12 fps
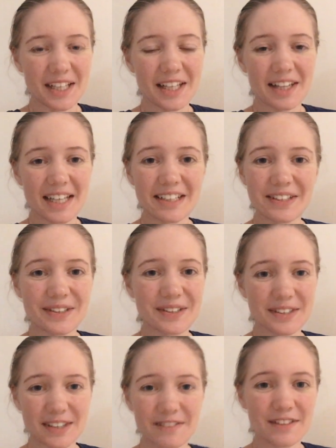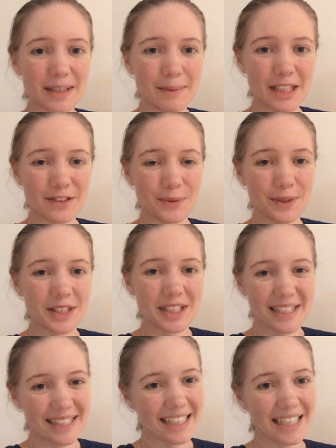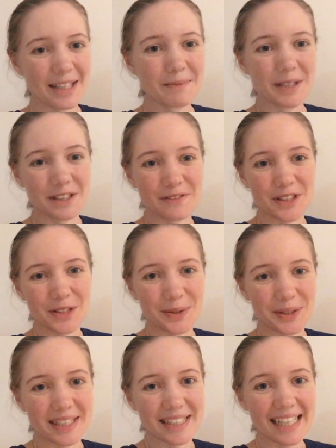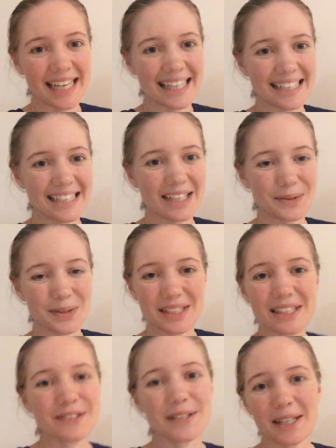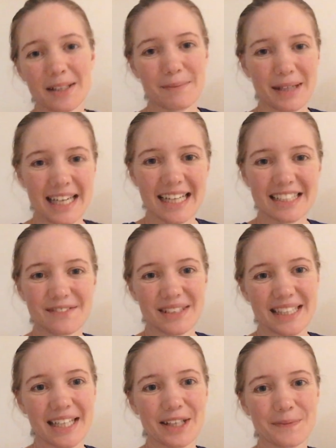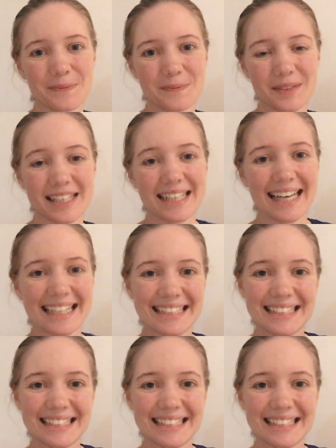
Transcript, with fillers: Thank you so very much for watching. I hope that you've enjoyed, and I will see you in my next video. Good night.